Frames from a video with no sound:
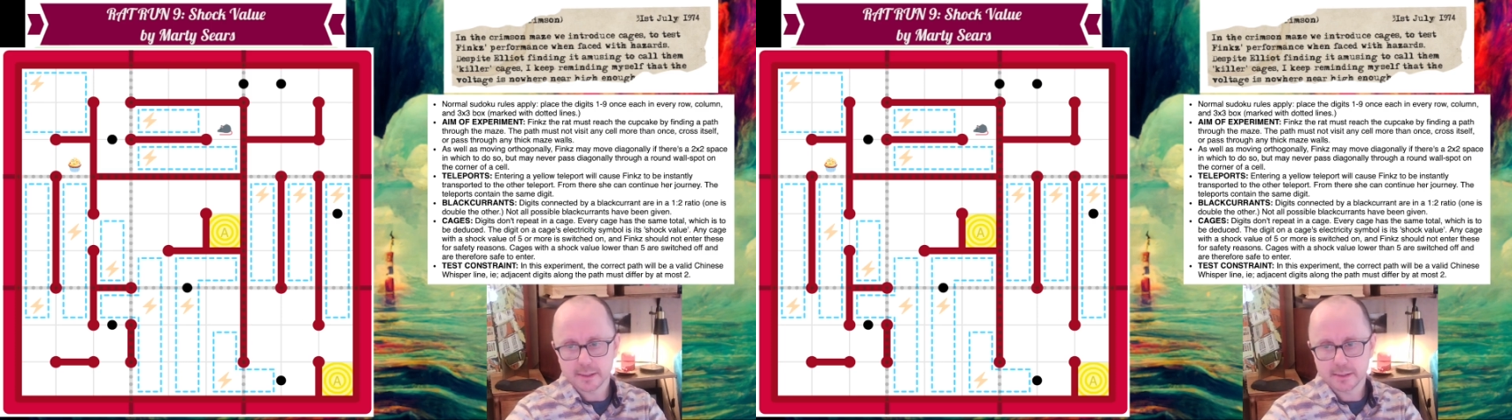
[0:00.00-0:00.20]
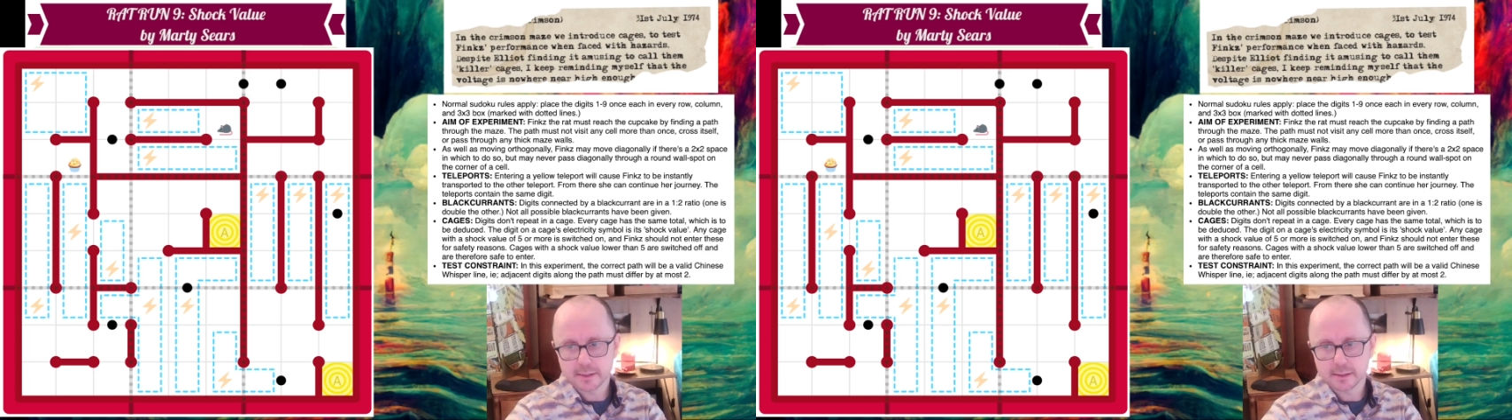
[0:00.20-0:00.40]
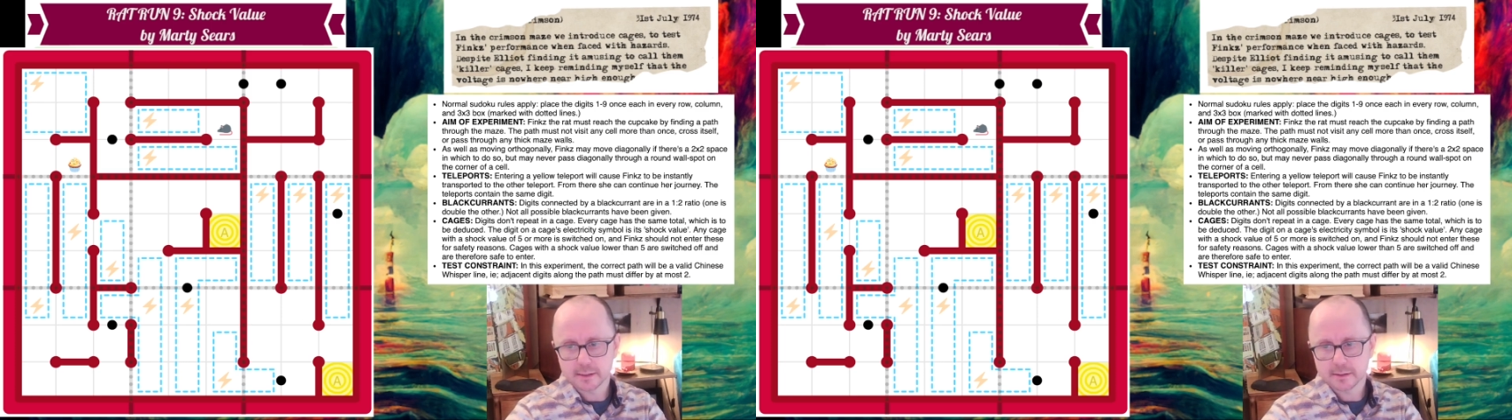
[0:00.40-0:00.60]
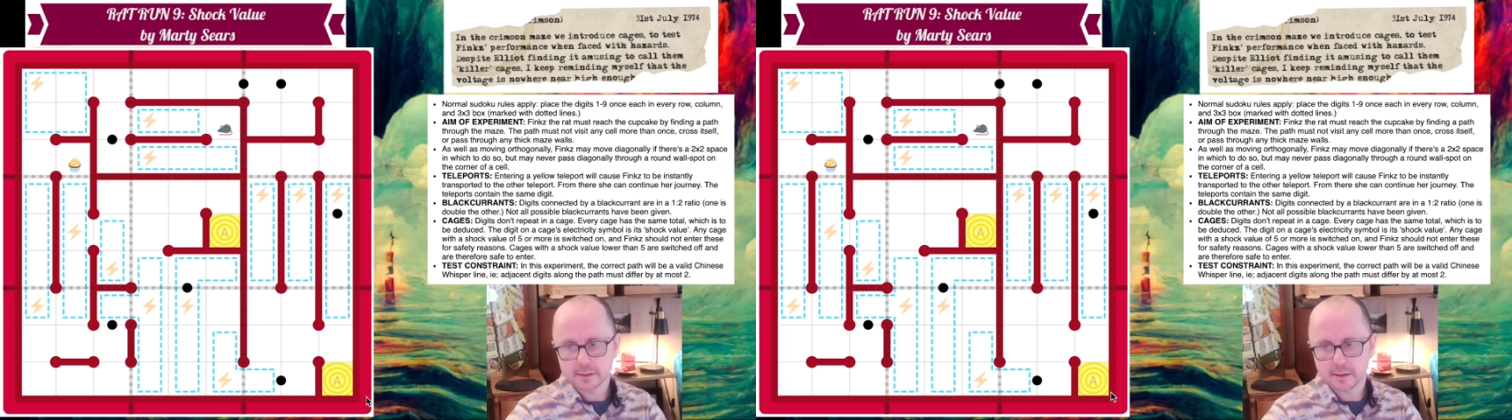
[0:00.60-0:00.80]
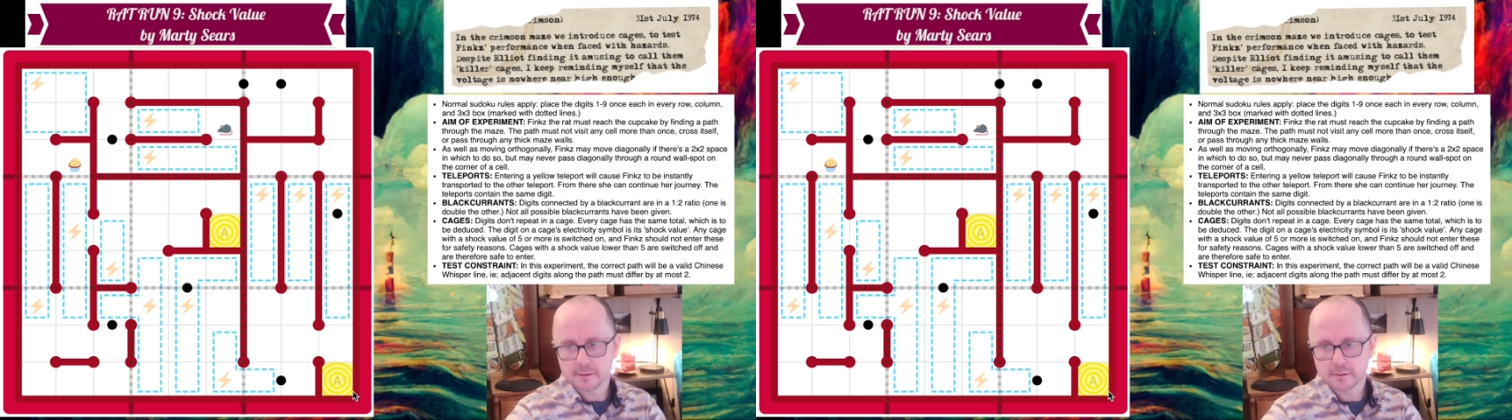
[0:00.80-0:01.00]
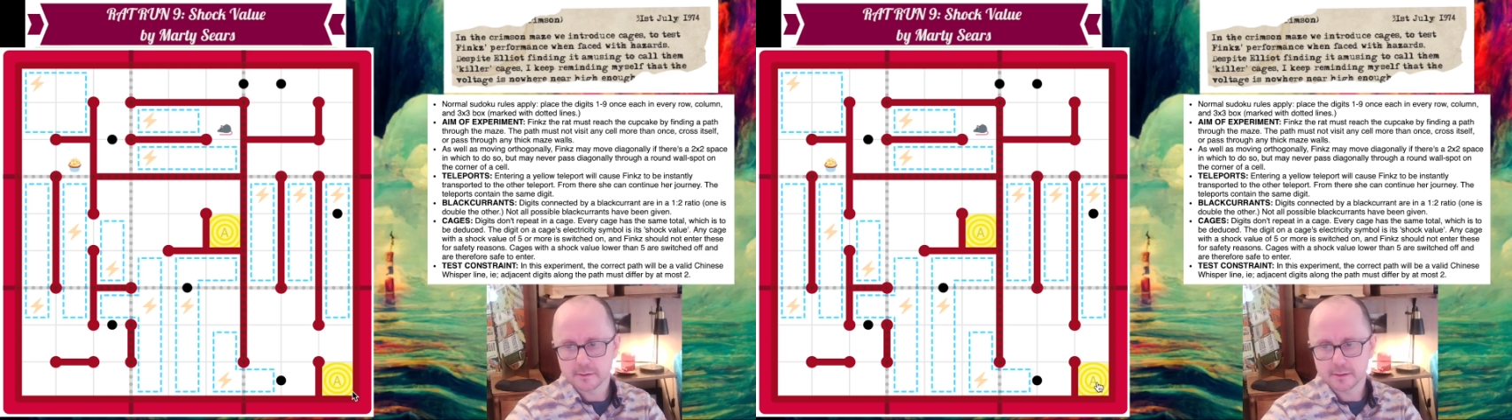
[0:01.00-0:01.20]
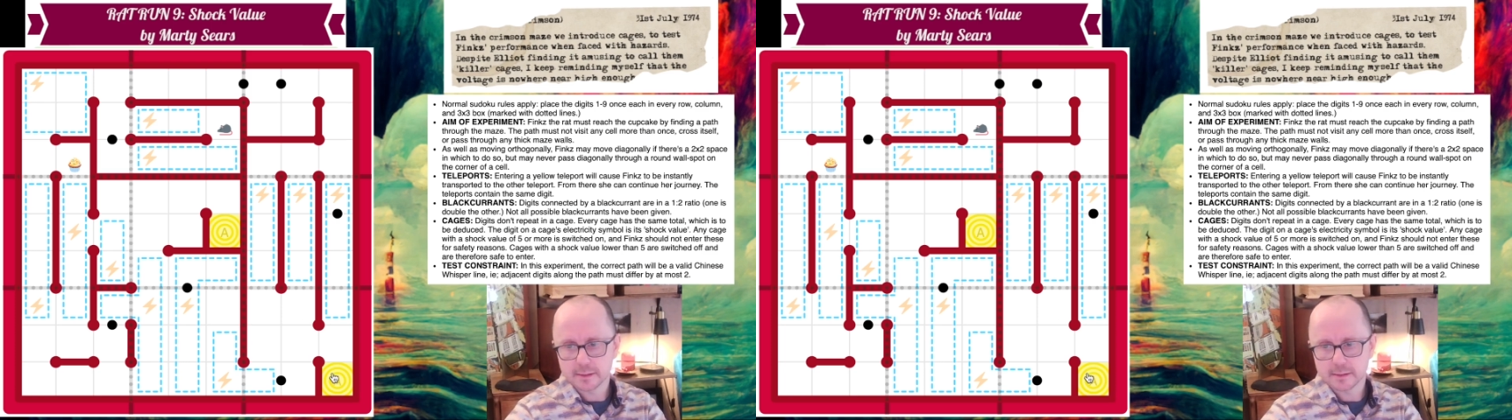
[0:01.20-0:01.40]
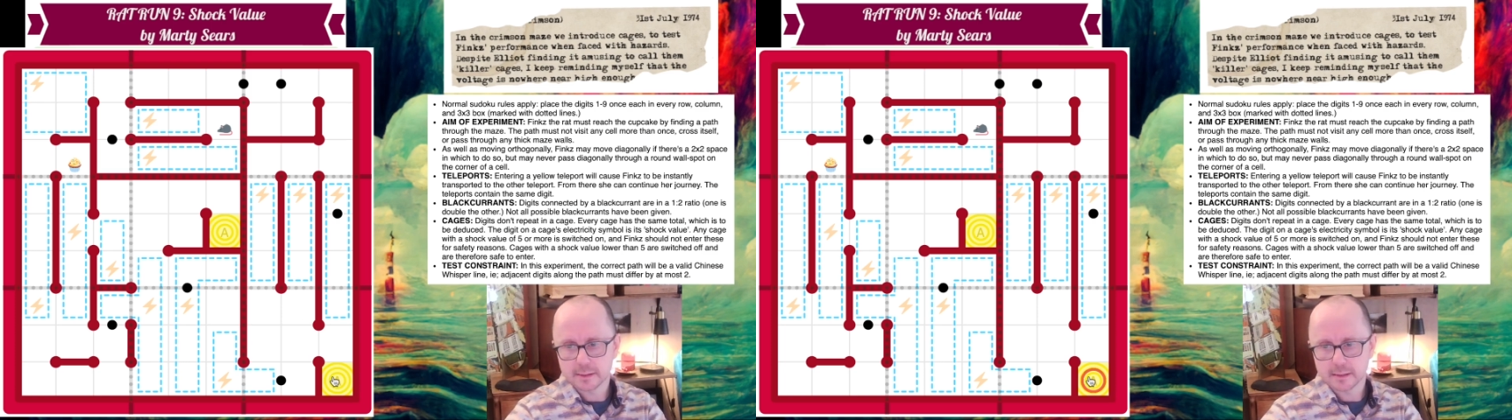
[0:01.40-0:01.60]
So this
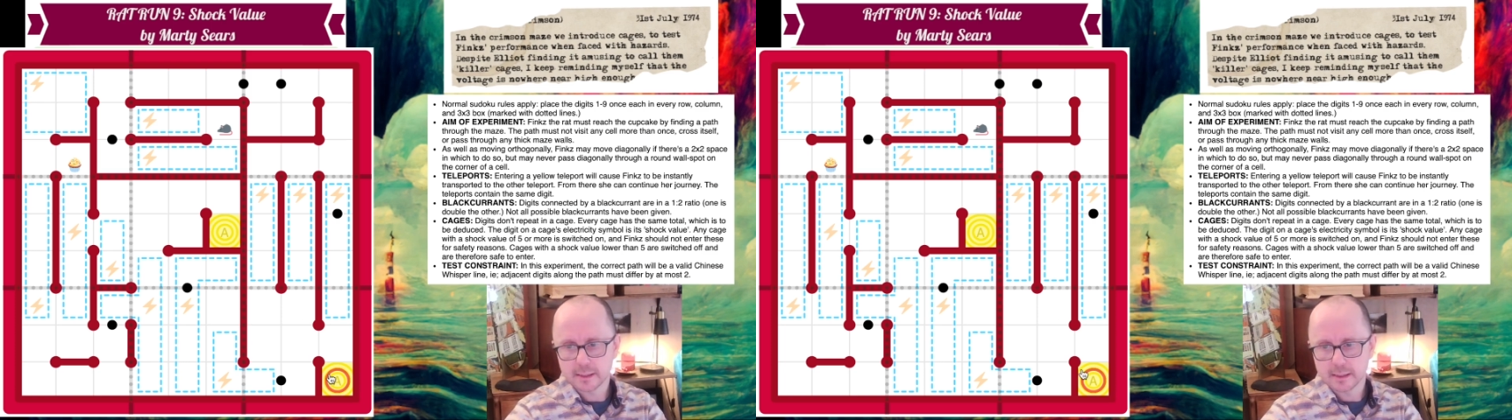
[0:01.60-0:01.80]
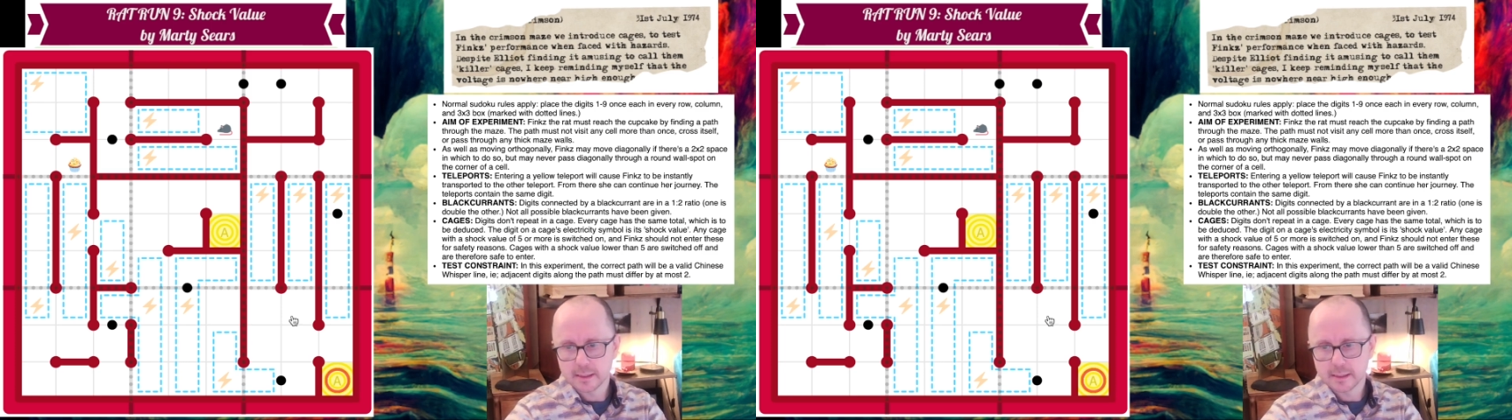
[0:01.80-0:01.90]
and